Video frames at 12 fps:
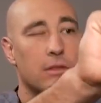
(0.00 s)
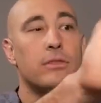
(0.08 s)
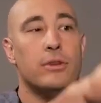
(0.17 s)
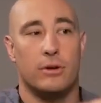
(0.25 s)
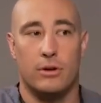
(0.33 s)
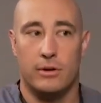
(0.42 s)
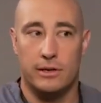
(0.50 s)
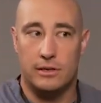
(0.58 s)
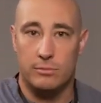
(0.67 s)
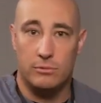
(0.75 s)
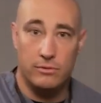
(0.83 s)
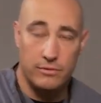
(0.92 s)
they're going
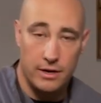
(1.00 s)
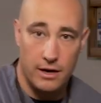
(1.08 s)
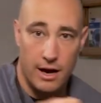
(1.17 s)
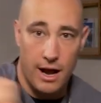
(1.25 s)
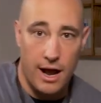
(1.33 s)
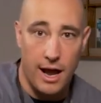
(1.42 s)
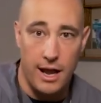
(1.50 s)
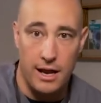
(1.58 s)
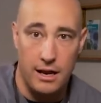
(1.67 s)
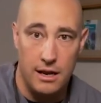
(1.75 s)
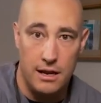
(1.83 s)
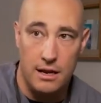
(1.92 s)
to move their
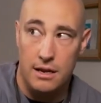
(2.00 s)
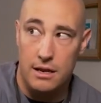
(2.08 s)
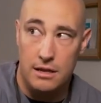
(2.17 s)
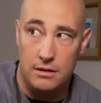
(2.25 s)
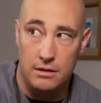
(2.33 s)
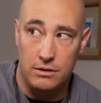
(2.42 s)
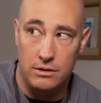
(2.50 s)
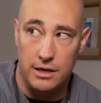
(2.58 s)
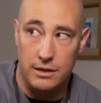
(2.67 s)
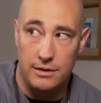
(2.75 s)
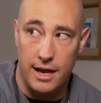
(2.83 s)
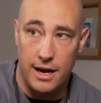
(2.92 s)
eye to look
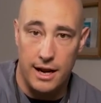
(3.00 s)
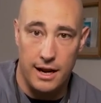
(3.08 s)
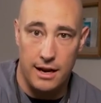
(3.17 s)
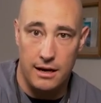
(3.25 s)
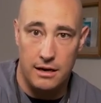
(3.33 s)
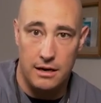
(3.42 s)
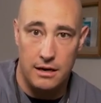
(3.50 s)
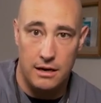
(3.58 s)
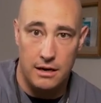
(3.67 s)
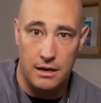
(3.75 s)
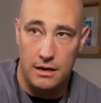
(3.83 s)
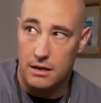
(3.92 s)
at that hand,
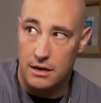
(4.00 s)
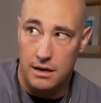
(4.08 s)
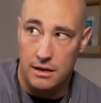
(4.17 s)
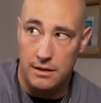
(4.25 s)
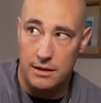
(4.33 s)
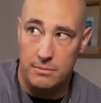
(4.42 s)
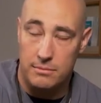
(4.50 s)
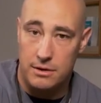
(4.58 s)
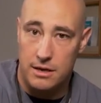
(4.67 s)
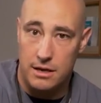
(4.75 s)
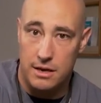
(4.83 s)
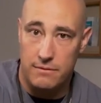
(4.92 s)
and that
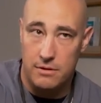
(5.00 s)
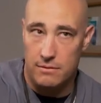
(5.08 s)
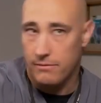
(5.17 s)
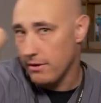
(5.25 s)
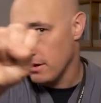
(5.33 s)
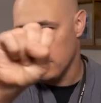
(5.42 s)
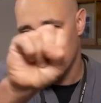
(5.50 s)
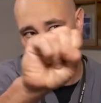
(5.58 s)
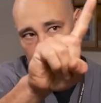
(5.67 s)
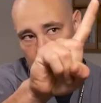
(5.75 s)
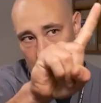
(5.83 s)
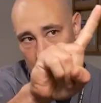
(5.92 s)
can give you a
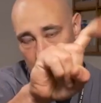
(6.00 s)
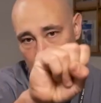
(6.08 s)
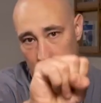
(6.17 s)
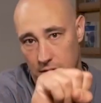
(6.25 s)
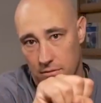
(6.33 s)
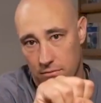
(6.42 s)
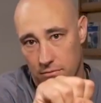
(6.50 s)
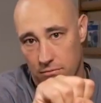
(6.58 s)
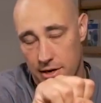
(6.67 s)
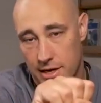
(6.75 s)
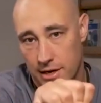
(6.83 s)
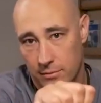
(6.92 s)
false
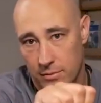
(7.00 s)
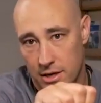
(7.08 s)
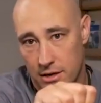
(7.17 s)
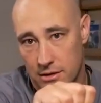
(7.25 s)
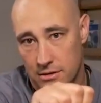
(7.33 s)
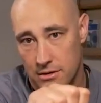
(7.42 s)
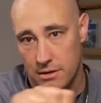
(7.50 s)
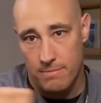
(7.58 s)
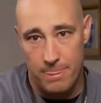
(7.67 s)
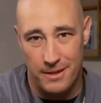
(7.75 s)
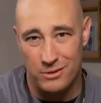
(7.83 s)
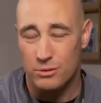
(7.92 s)
reading because
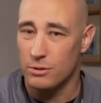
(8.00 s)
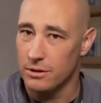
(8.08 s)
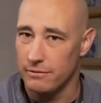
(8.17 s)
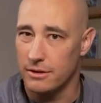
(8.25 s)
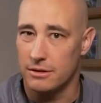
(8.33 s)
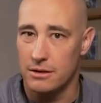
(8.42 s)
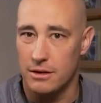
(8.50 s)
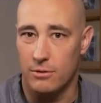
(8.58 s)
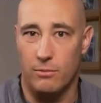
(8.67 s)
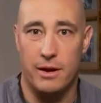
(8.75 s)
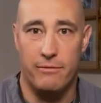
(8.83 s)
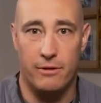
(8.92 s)
that's sort of
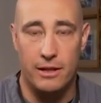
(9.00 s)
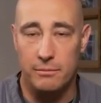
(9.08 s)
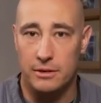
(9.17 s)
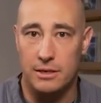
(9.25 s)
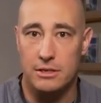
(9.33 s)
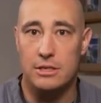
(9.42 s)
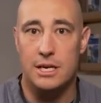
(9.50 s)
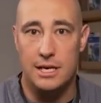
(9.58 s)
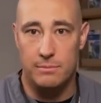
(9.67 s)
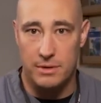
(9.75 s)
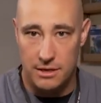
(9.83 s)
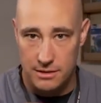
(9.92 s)
a way for them to
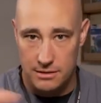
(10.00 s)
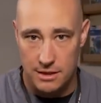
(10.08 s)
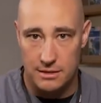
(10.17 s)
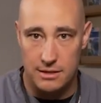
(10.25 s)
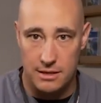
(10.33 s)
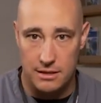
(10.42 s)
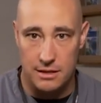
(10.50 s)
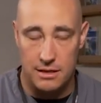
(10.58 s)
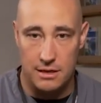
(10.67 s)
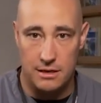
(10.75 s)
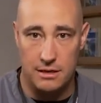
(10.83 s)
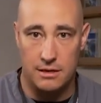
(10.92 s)
cheat because they see
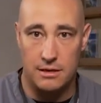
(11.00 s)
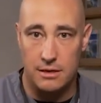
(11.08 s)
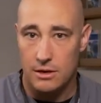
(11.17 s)
the